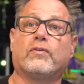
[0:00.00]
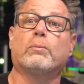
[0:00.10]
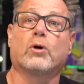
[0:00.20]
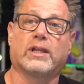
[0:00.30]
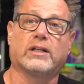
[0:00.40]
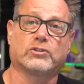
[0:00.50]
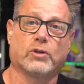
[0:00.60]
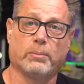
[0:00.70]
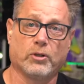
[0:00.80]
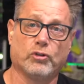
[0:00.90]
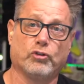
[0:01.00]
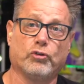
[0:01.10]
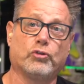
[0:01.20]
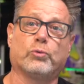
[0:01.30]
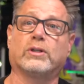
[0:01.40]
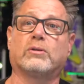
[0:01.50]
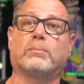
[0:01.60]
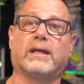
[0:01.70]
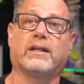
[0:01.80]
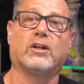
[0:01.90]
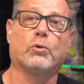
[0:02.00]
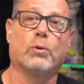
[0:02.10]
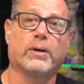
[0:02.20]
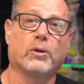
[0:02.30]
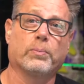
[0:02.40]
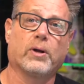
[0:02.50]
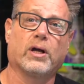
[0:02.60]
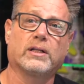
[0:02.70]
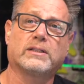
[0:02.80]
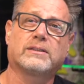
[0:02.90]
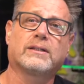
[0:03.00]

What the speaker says: few more things they're able to do to it to make it into a better product.